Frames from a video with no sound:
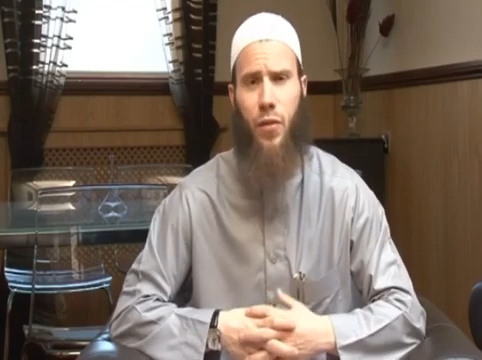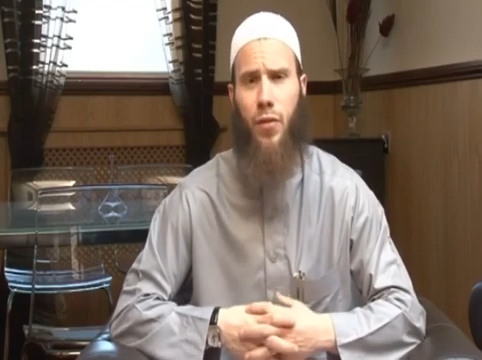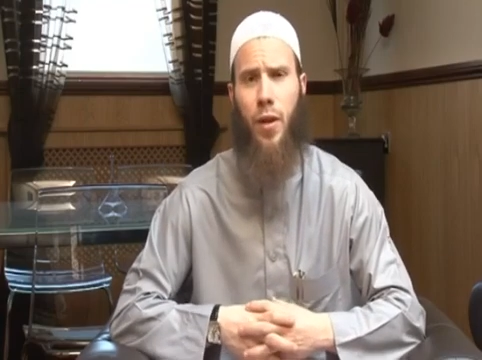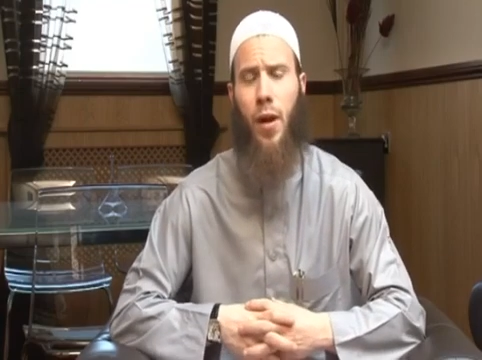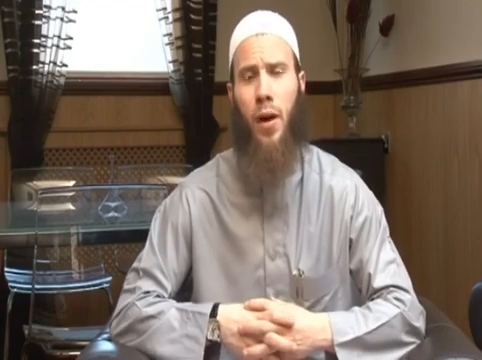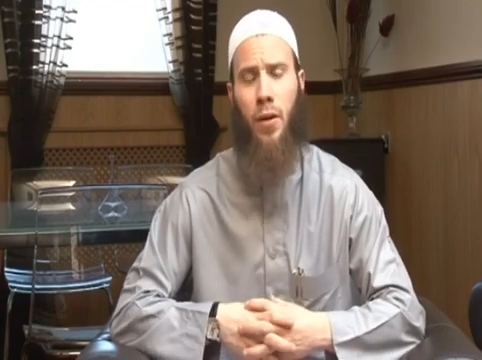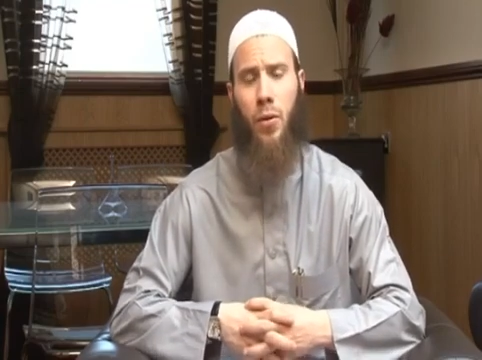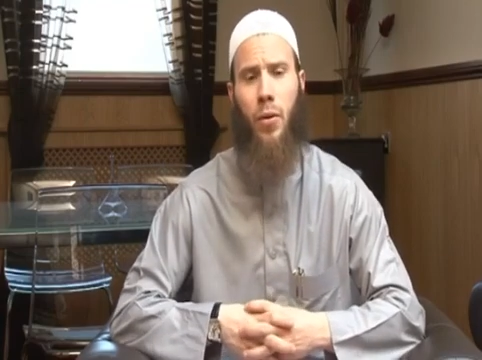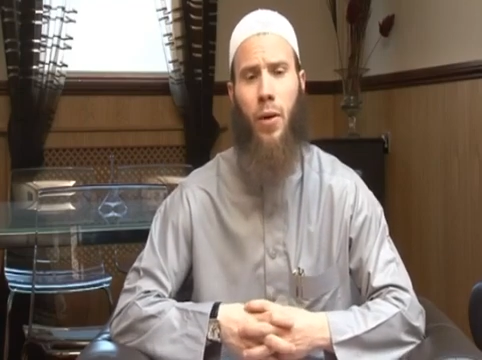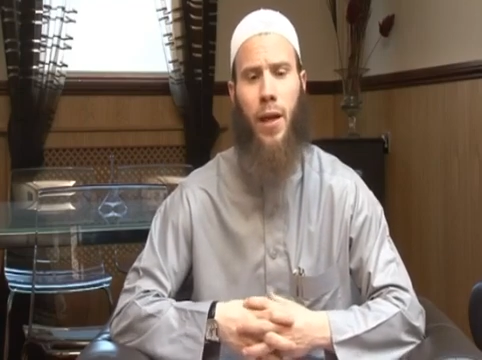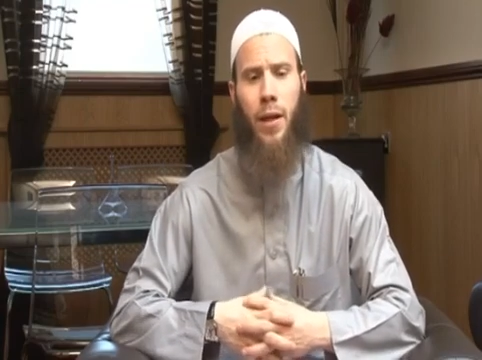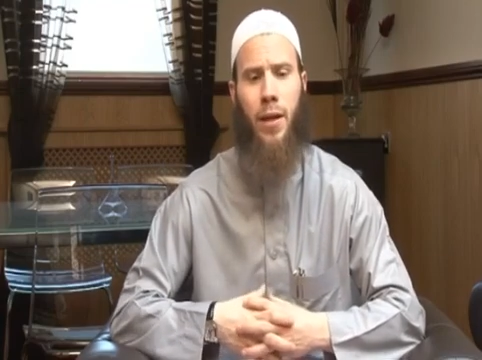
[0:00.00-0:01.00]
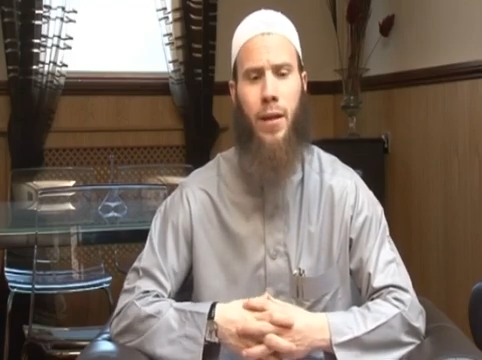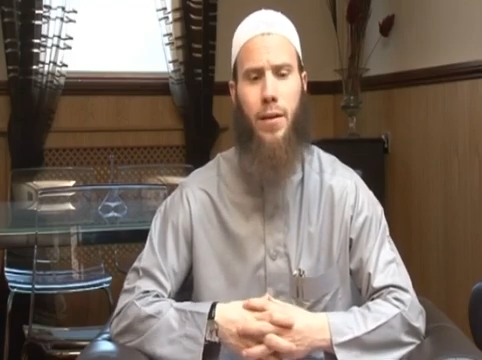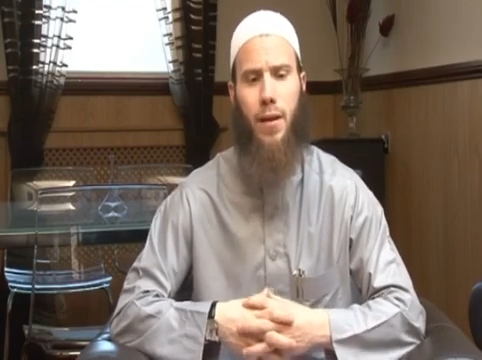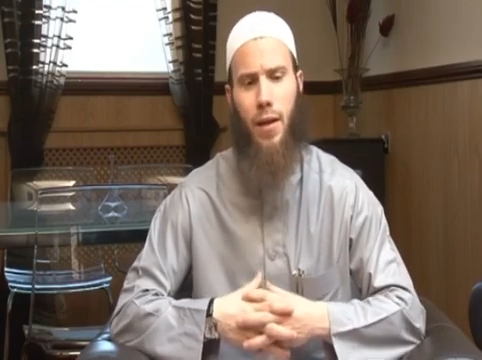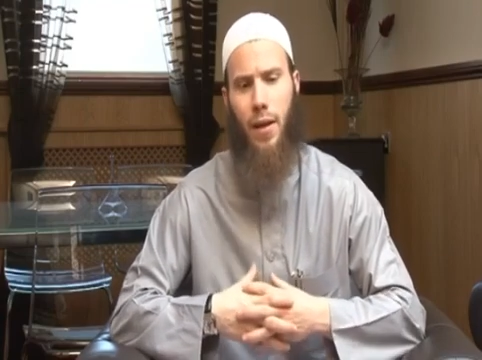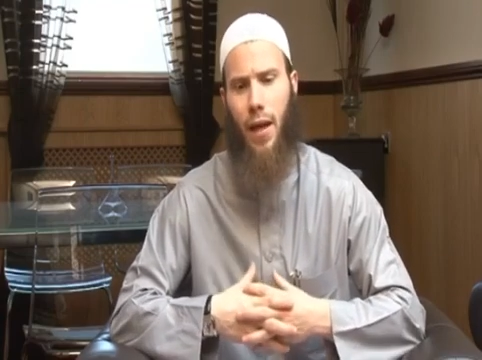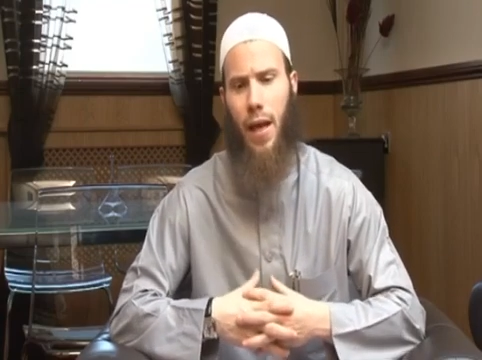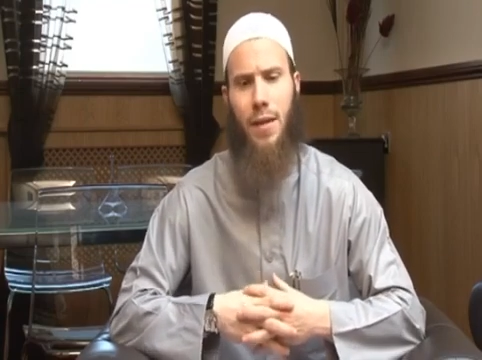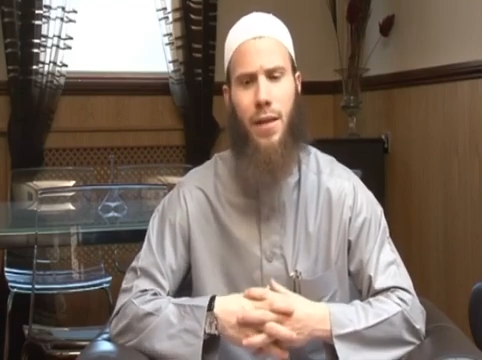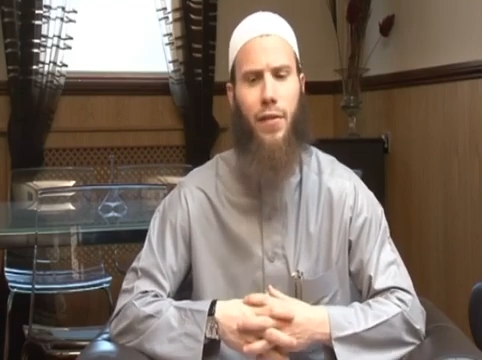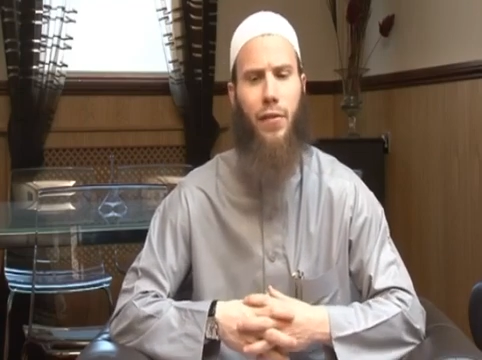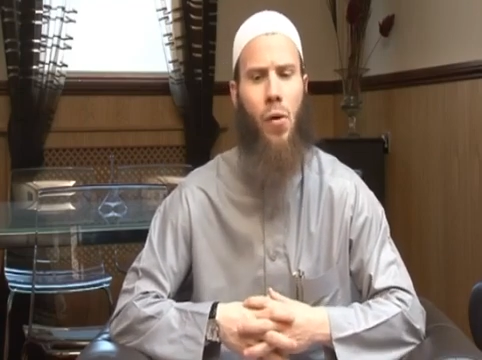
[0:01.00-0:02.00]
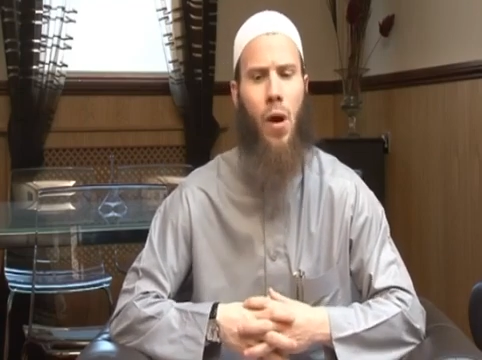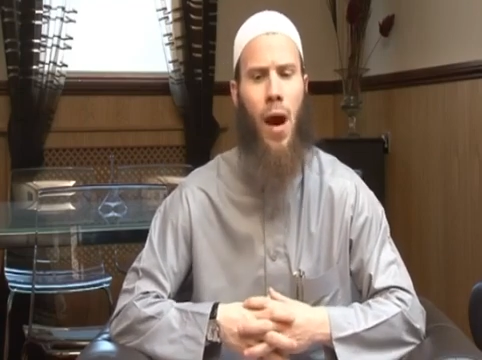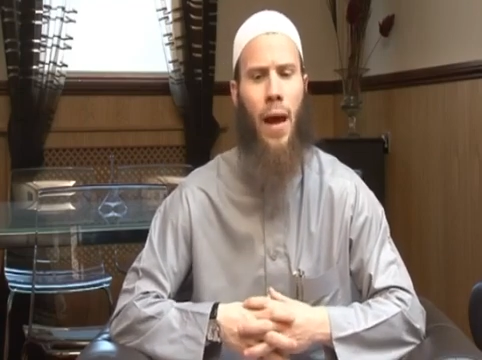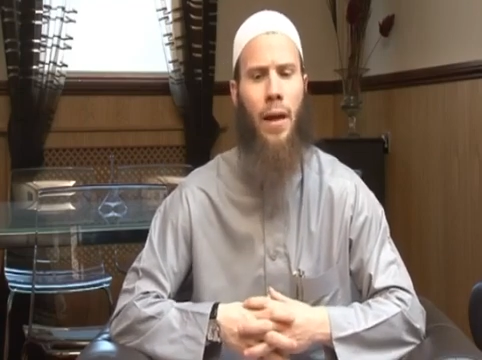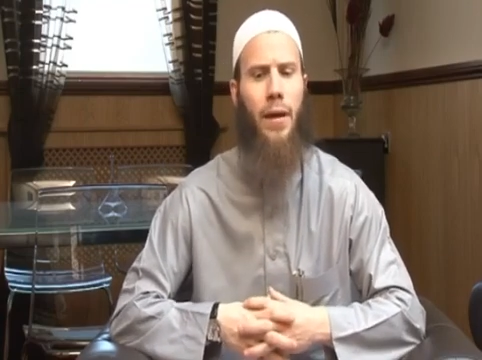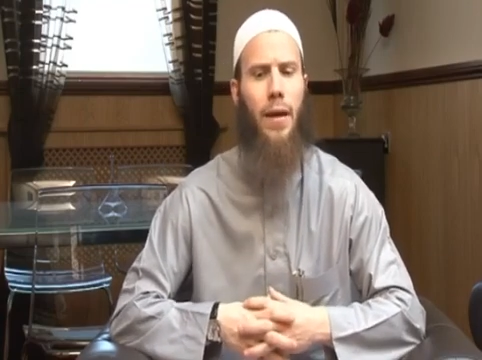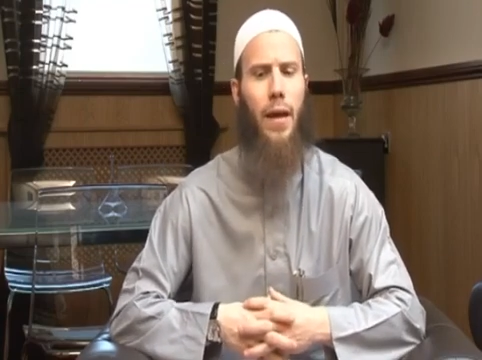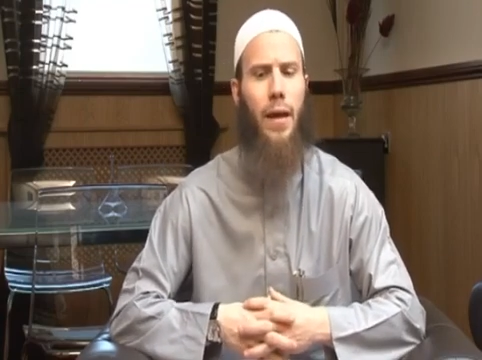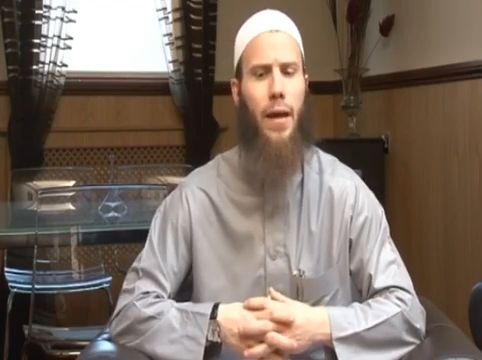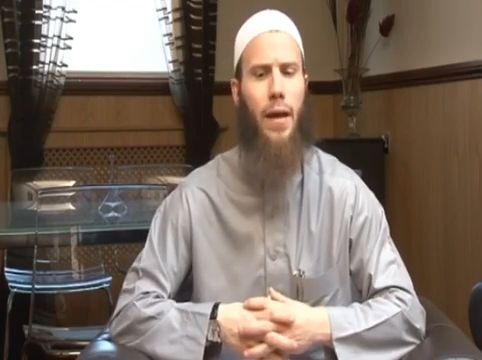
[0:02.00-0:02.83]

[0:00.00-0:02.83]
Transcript: of the God who created it. And therefore, I